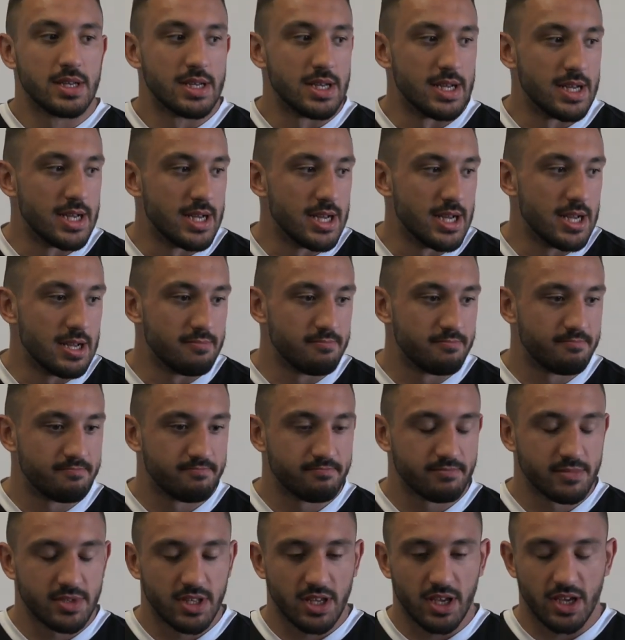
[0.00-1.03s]

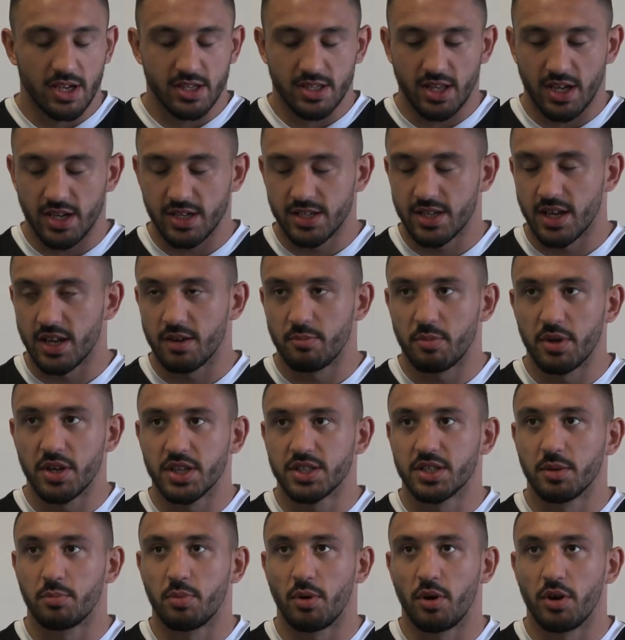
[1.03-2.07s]
Yeah, like I said, a bit
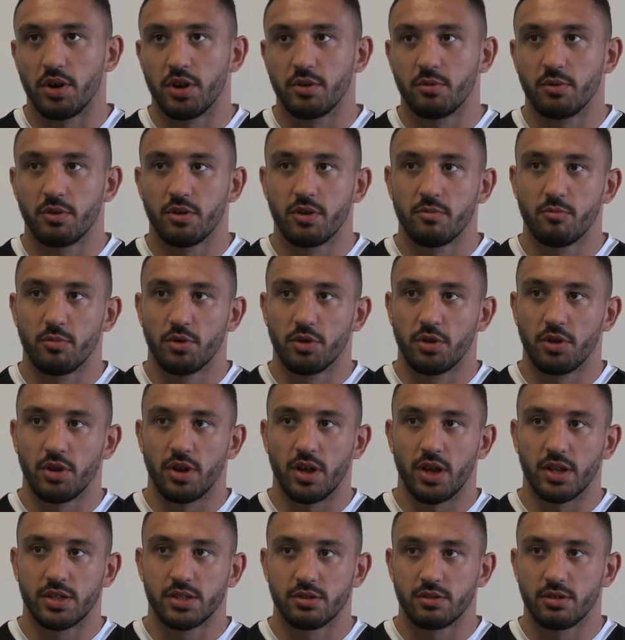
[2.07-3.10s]
disappointing. We were in
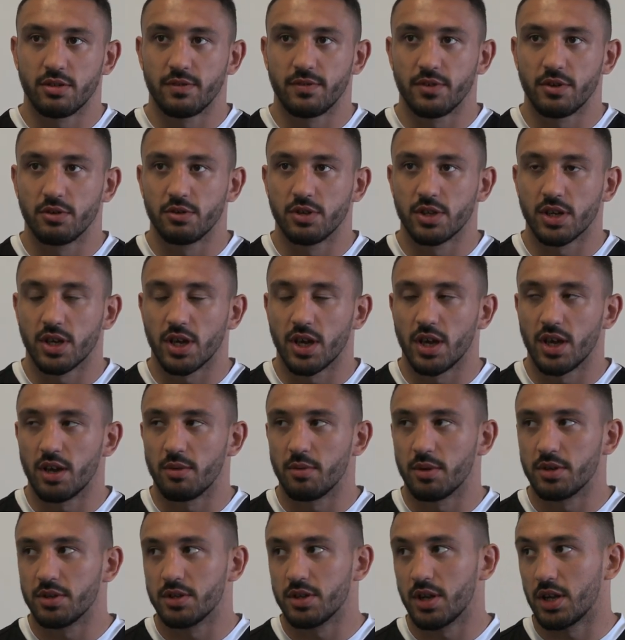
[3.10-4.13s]
Monday to review the game
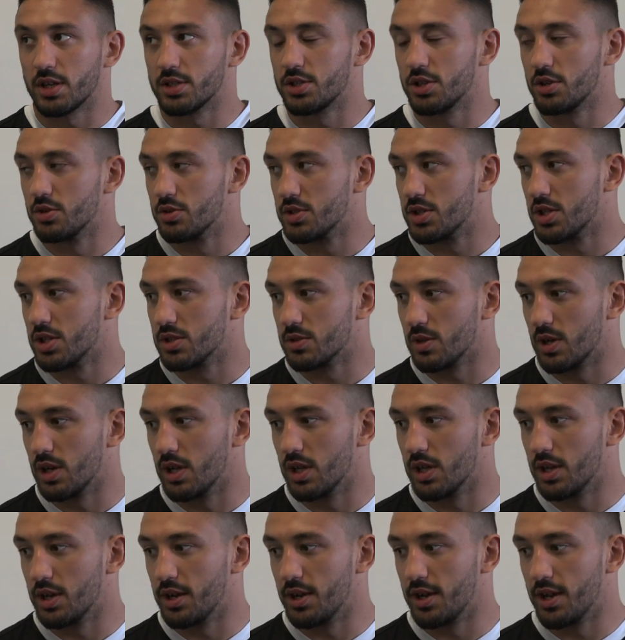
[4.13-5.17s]
and Tuesday as
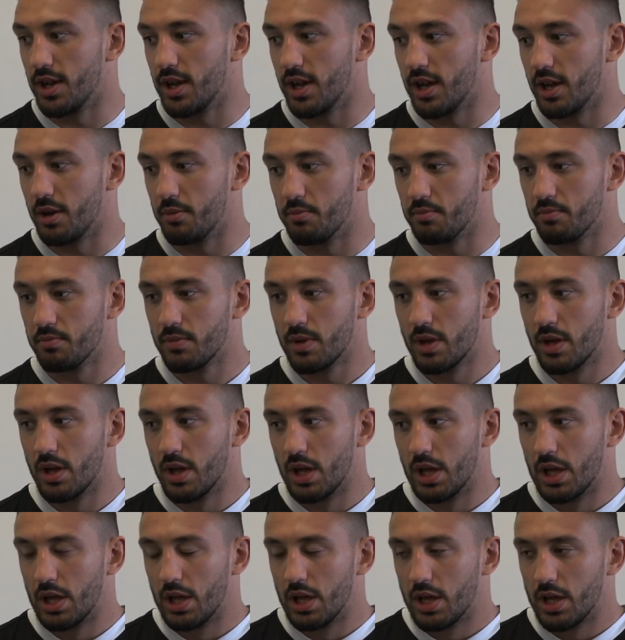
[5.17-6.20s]
well. And
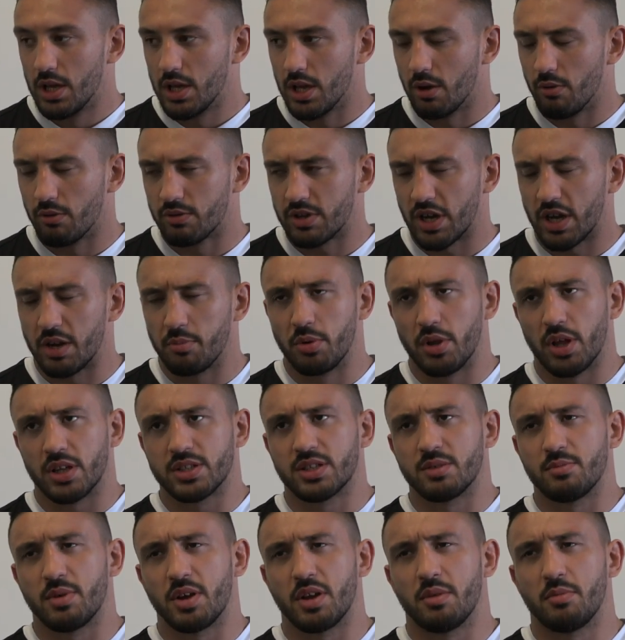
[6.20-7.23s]
yeah, we've kind of put that
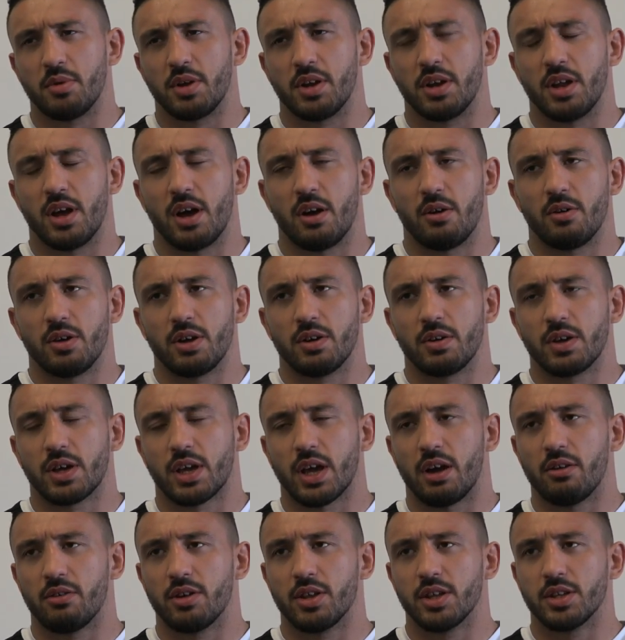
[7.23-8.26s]
to bed a bit now. We
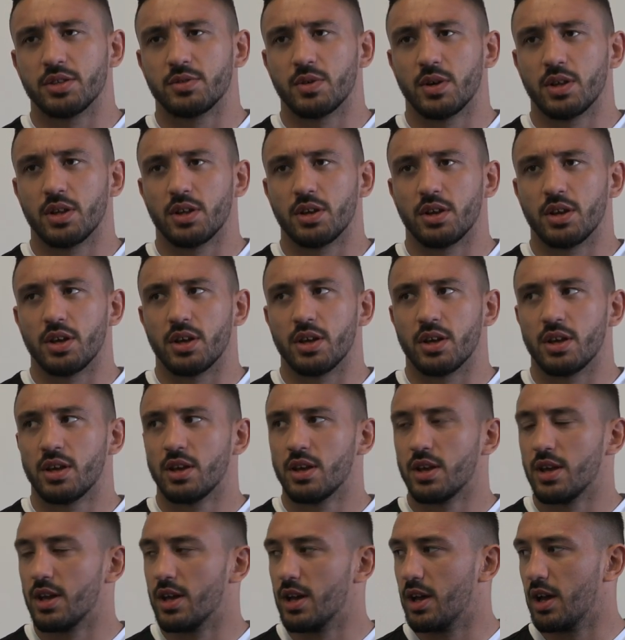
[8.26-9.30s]
can't really dwell on it.
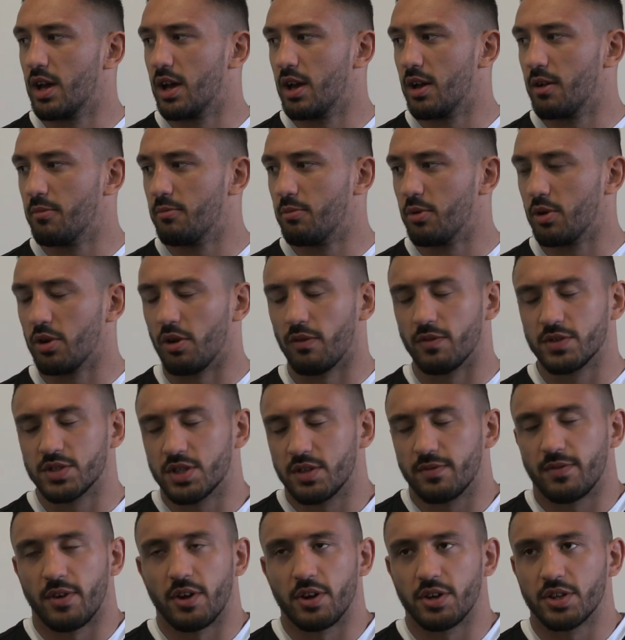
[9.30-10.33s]
But
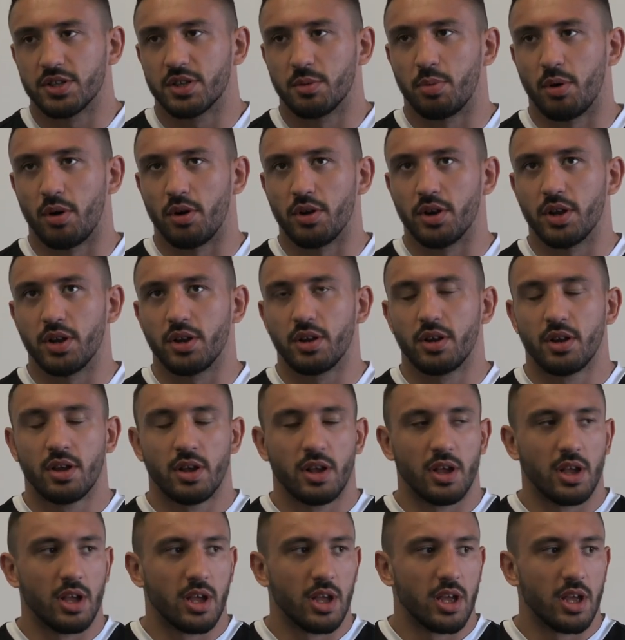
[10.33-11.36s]
obviously very disappointing.